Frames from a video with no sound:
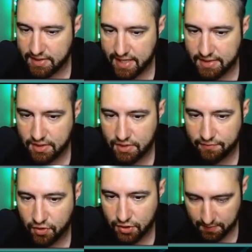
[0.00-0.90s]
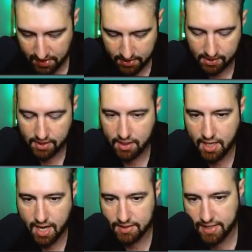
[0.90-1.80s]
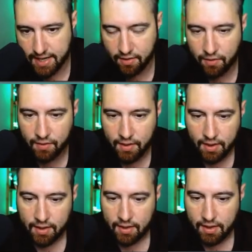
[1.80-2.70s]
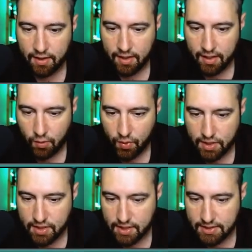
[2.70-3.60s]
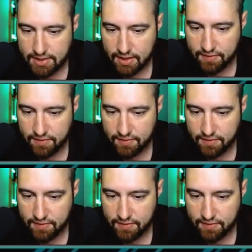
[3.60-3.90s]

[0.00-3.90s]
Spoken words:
that's its first pick, and then Noctowl with, instead of